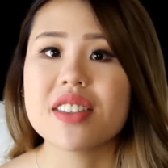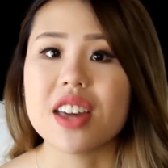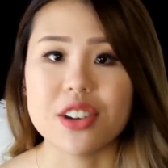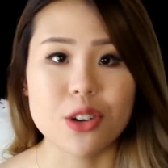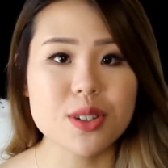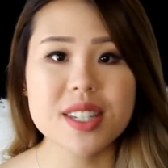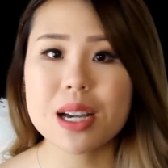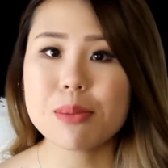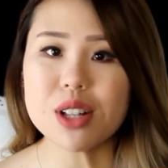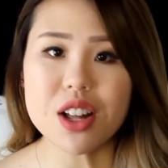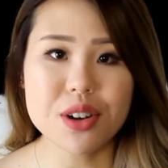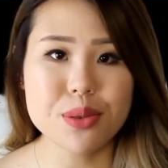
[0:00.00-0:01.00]
They don't take up a
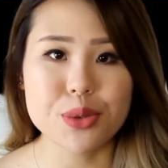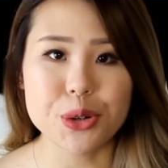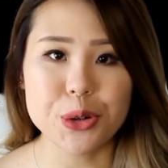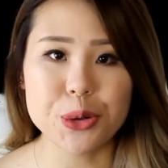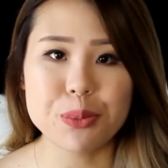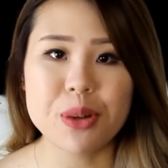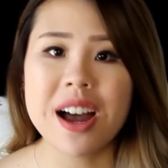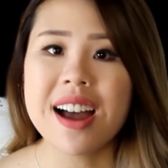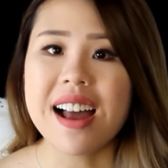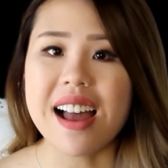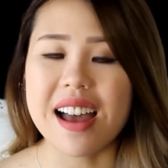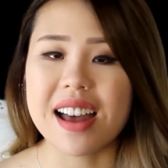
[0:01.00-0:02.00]
lot of room,
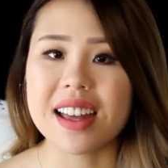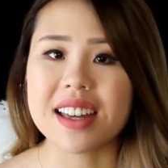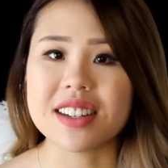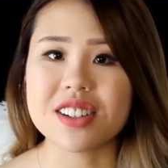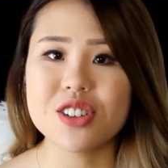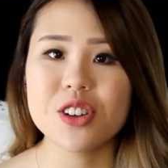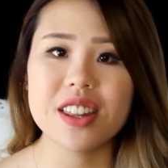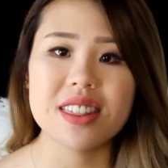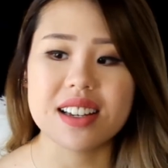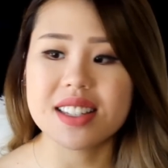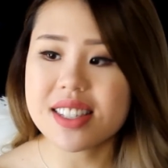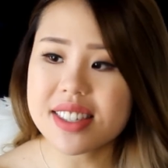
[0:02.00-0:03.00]
and you can
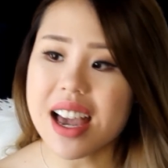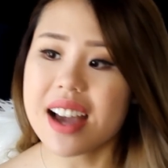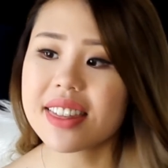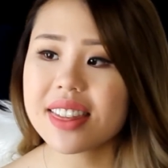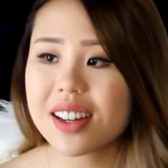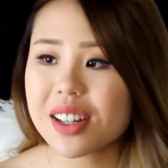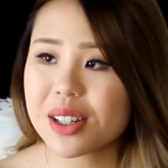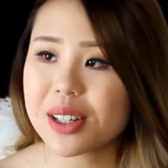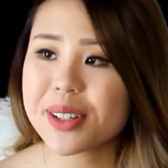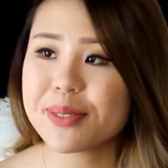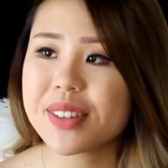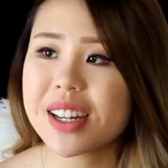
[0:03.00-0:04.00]
like stack
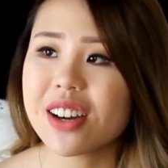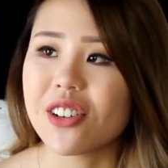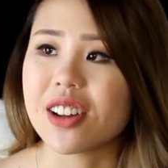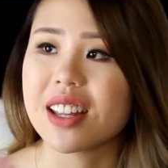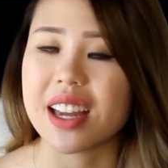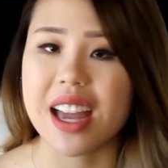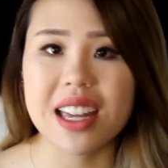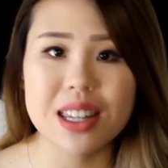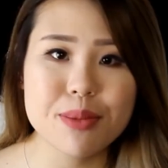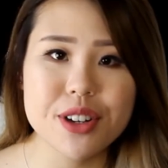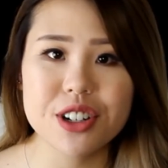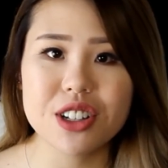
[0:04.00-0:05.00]
them or like hang
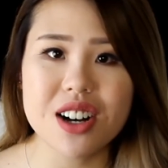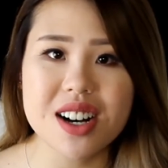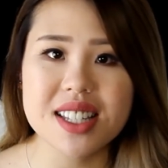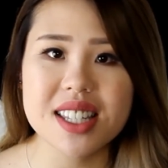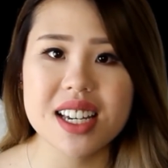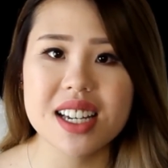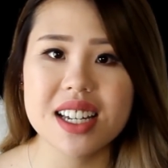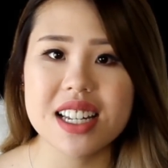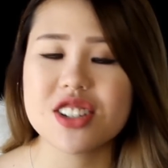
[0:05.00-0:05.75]
them in your closet.